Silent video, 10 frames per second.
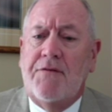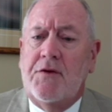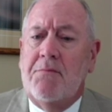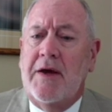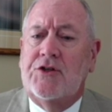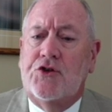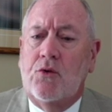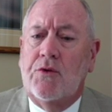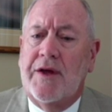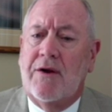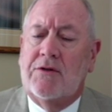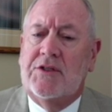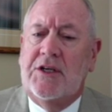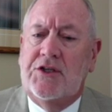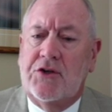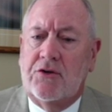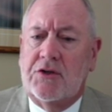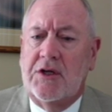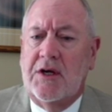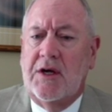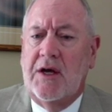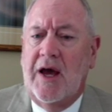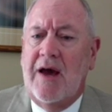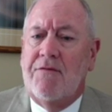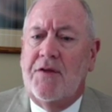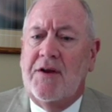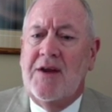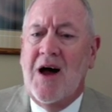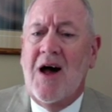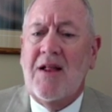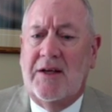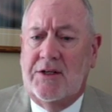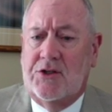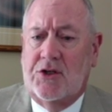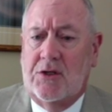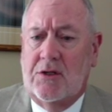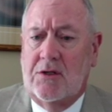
to make sure that our teachers have the knowledge